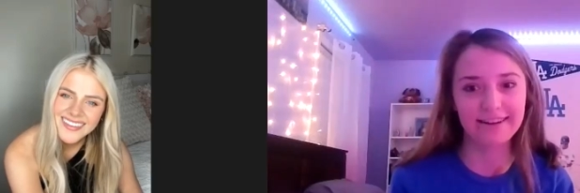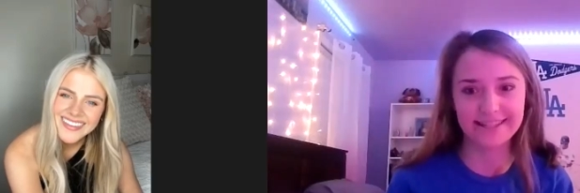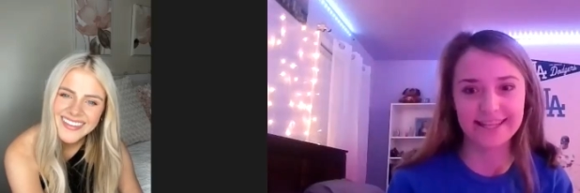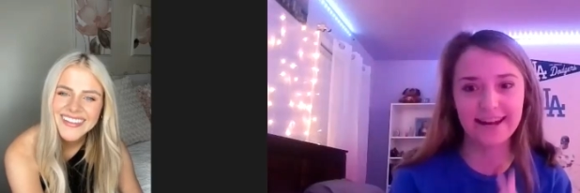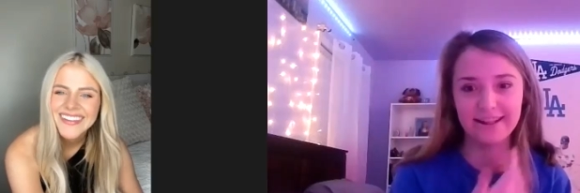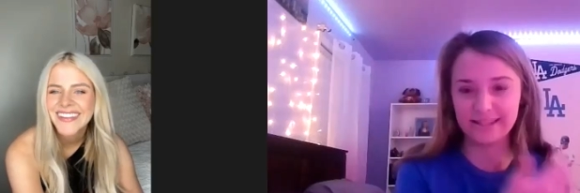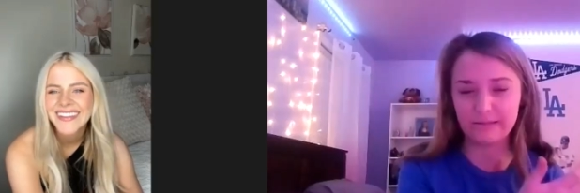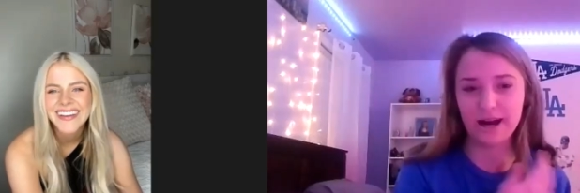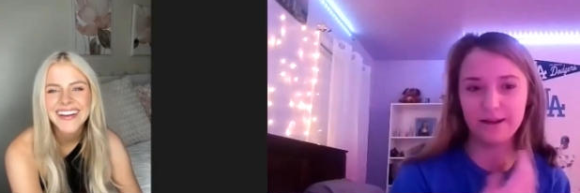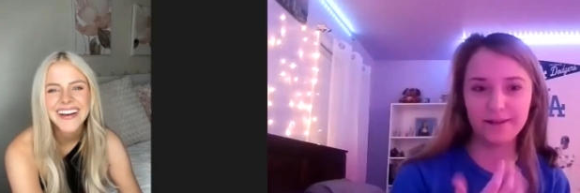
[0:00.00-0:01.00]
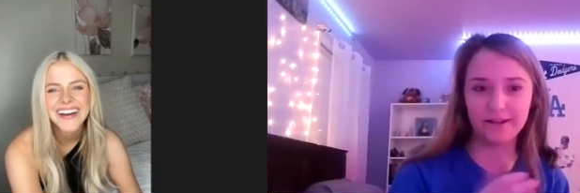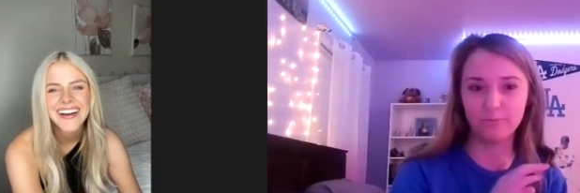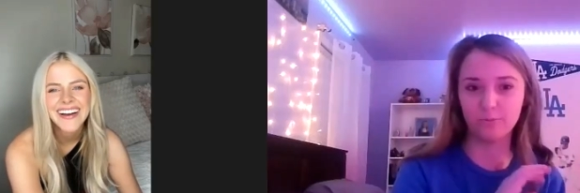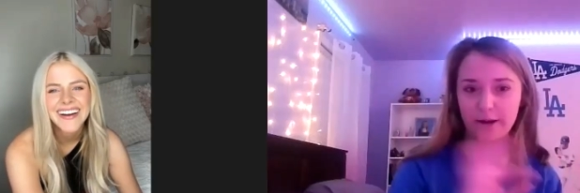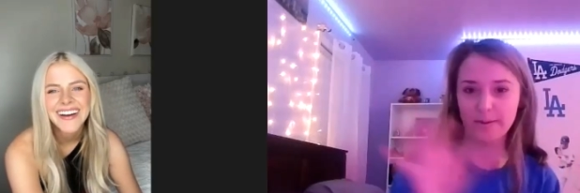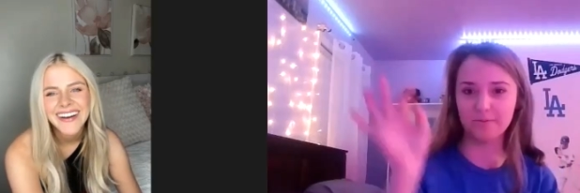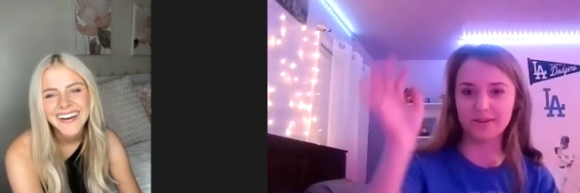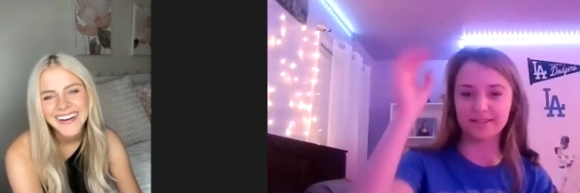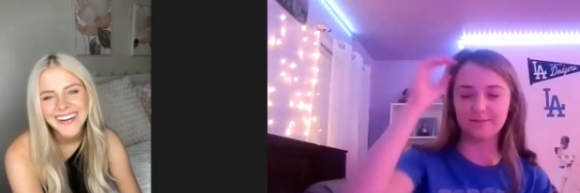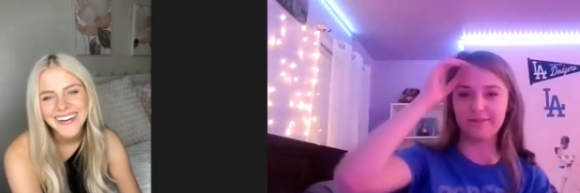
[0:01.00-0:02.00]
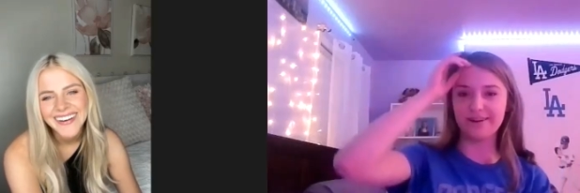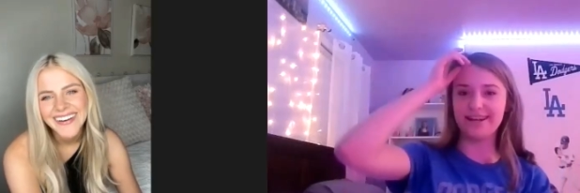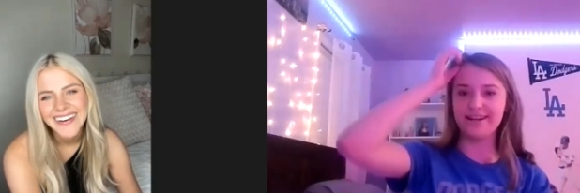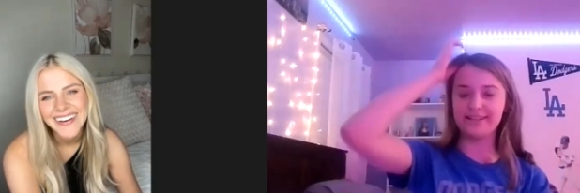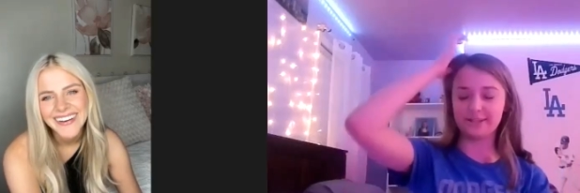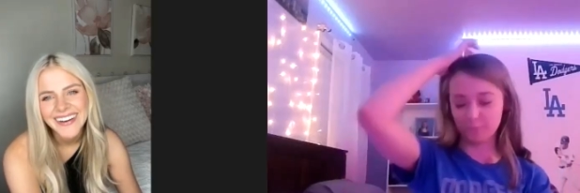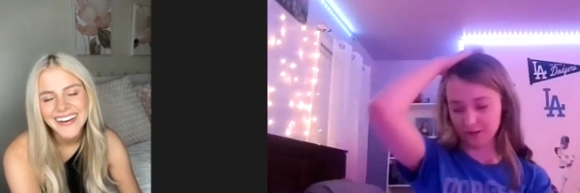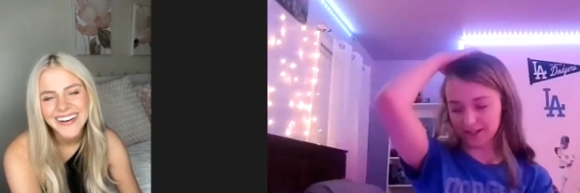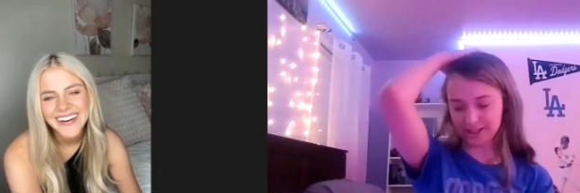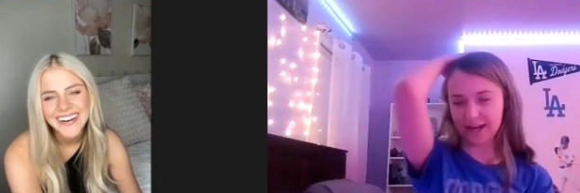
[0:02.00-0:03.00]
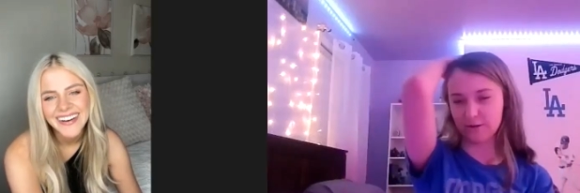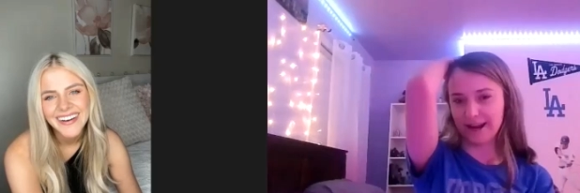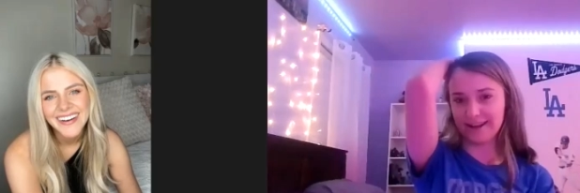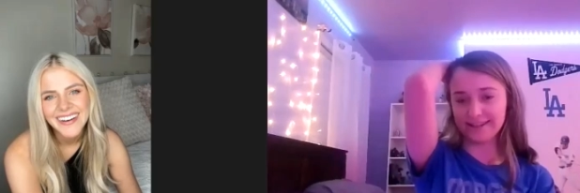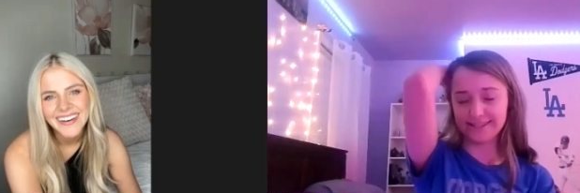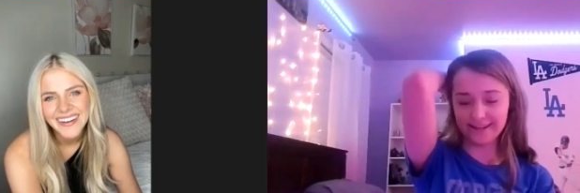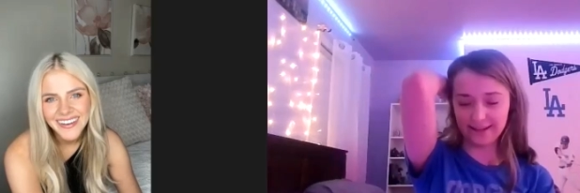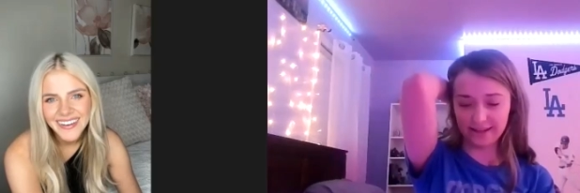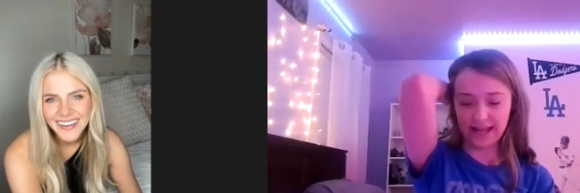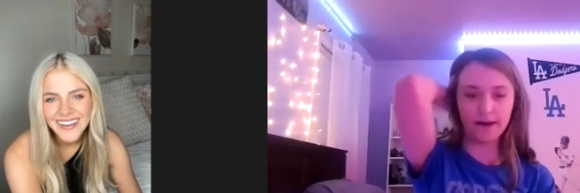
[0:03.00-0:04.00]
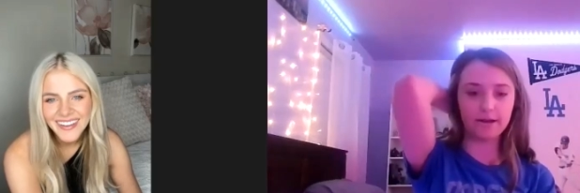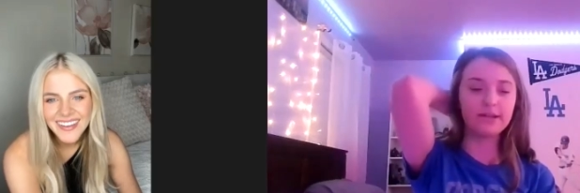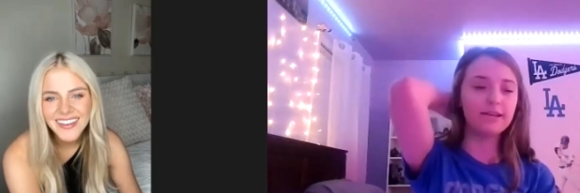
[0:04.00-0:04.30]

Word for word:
Speaker 1: This kind of inspired me to grab a book. So I might the inspiration. I write, see that